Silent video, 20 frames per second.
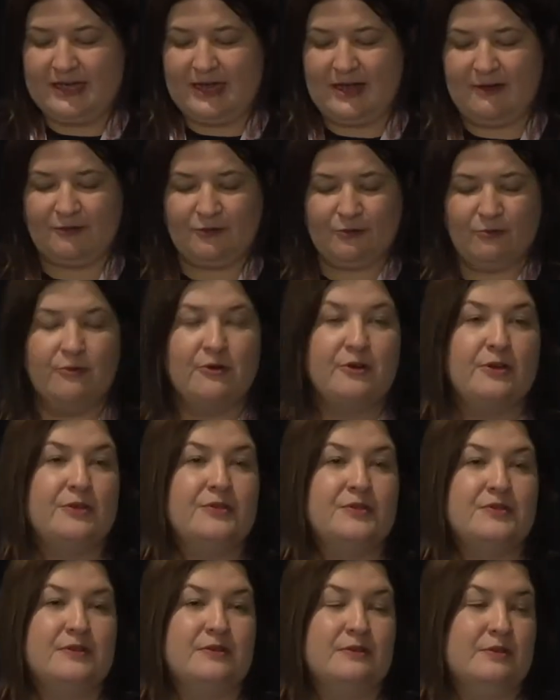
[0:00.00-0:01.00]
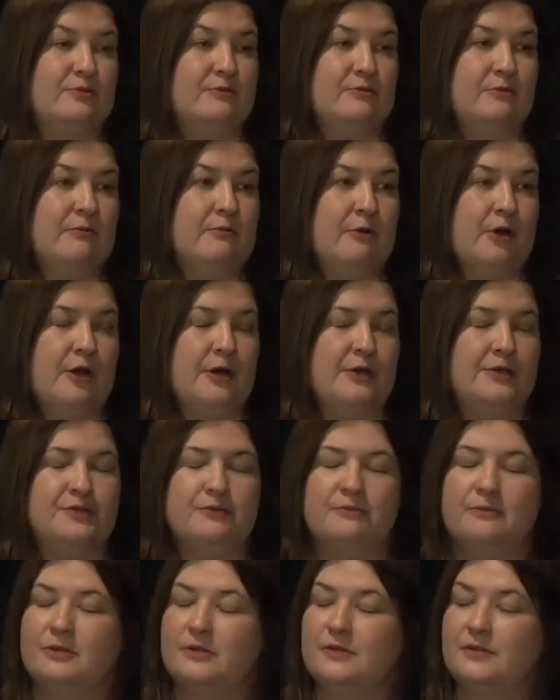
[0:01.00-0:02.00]
have to work
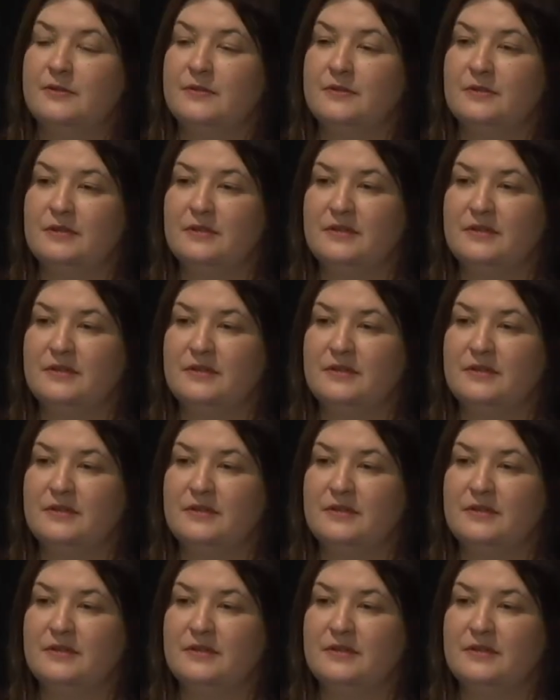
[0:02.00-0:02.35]
towards